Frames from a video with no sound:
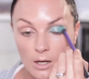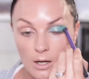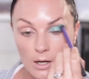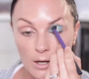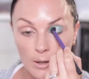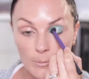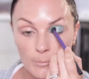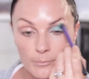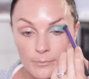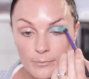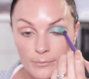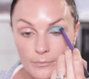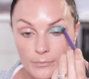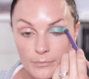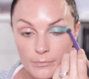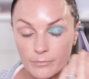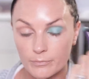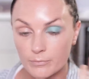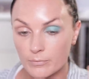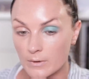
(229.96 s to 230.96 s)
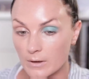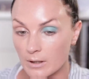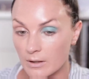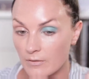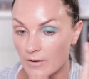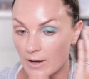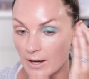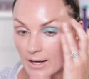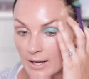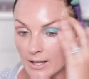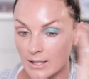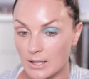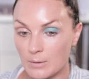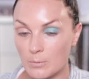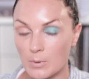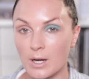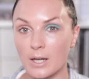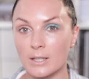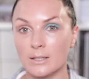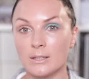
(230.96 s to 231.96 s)
Um, if
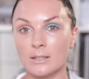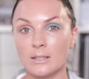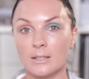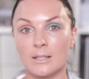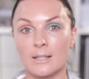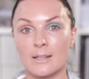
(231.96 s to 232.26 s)
anyone,